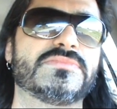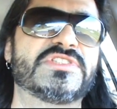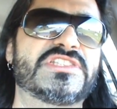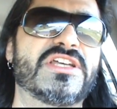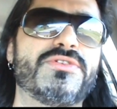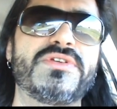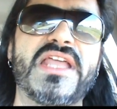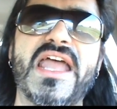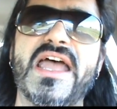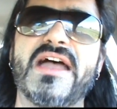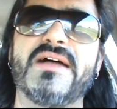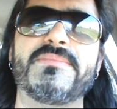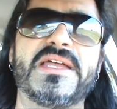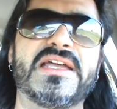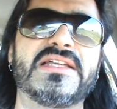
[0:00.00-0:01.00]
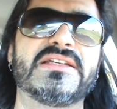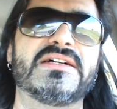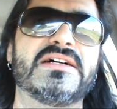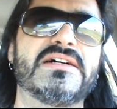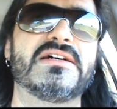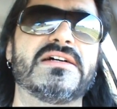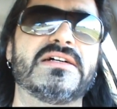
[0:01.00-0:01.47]
So, yeah, man.
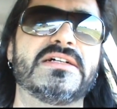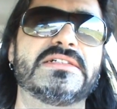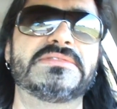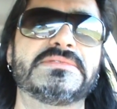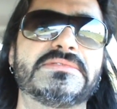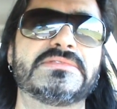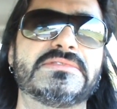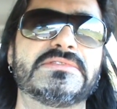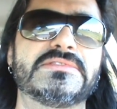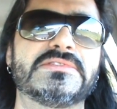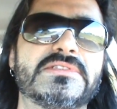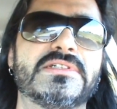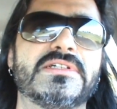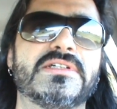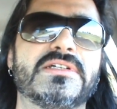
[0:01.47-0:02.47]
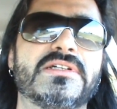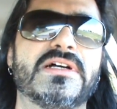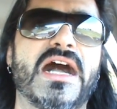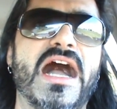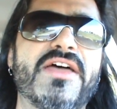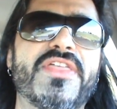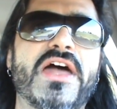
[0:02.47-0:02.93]

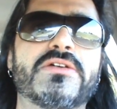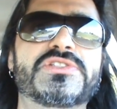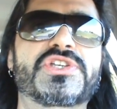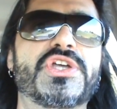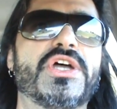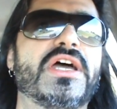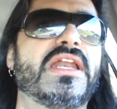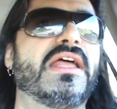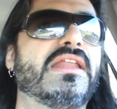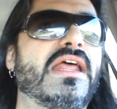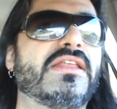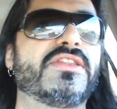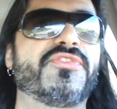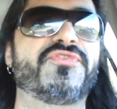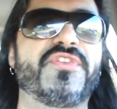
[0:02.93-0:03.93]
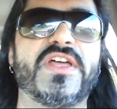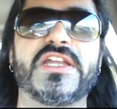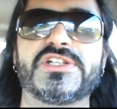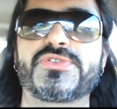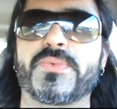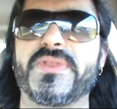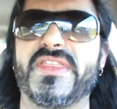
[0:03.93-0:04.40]
I thought it was good, and the
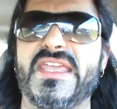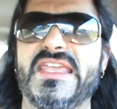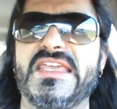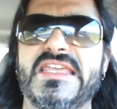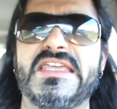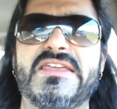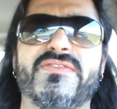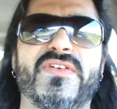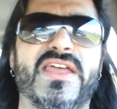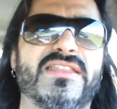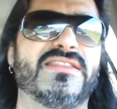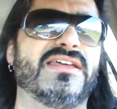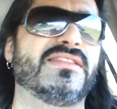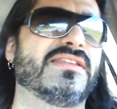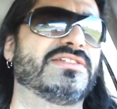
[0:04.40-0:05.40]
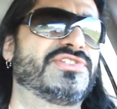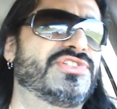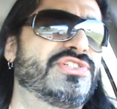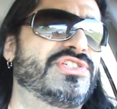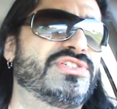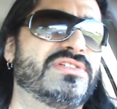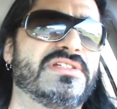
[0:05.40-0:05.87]
finish with Eve, and then the
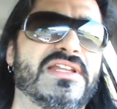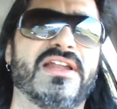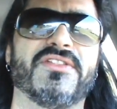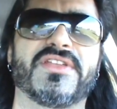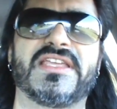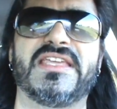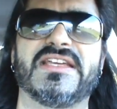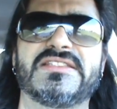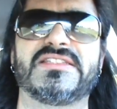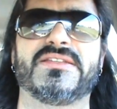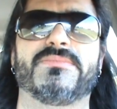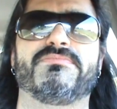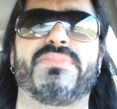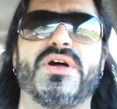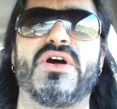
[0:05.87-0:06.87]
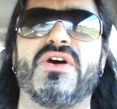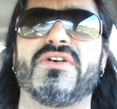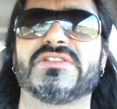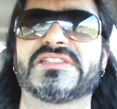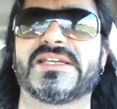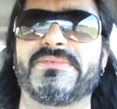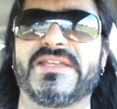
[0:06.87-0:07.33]
kick to the
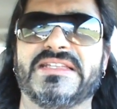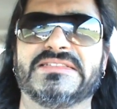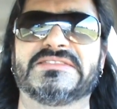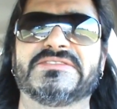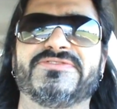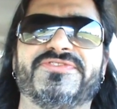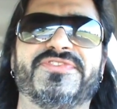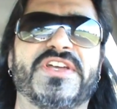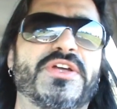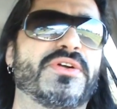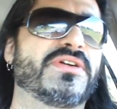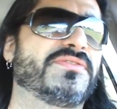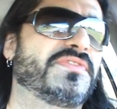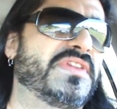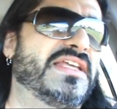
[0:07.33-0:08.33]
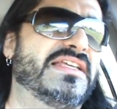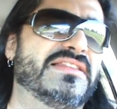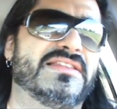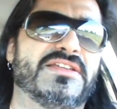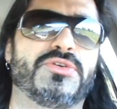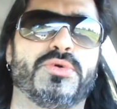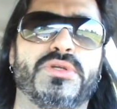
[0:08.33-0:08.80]
balls. I mean, figuratively,
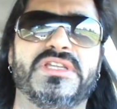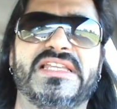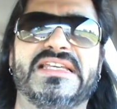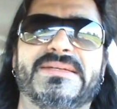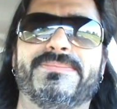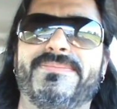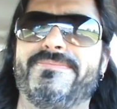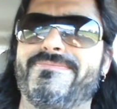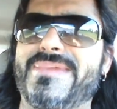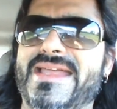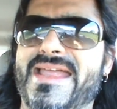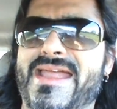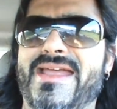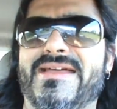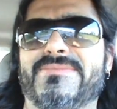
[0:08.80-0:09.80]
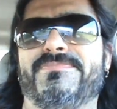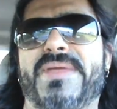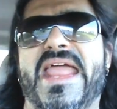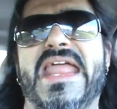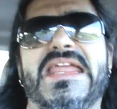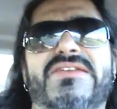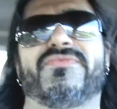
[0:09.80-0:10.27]
literally, man,
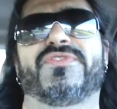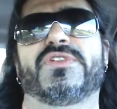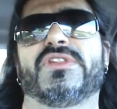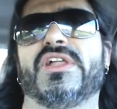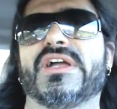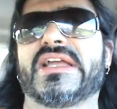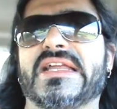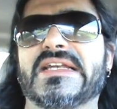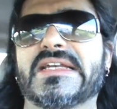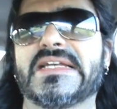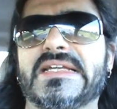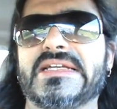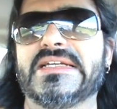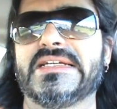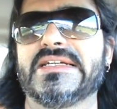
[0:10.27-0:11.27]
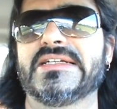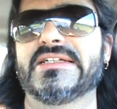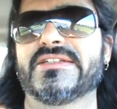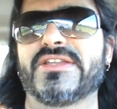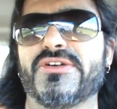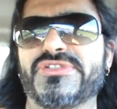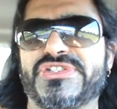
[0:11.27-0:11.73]
painful looking.
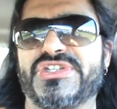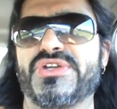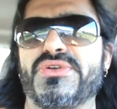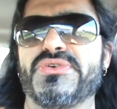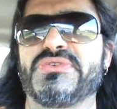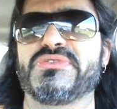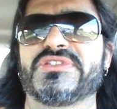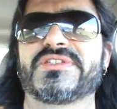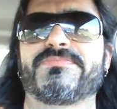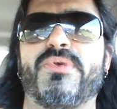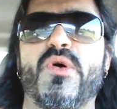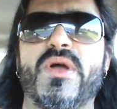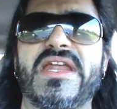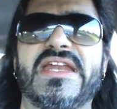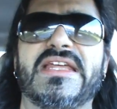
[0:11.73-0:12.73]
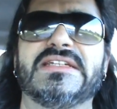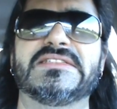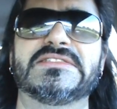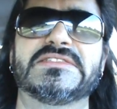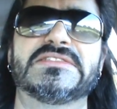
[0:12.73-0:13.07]
Those shoes, pointy.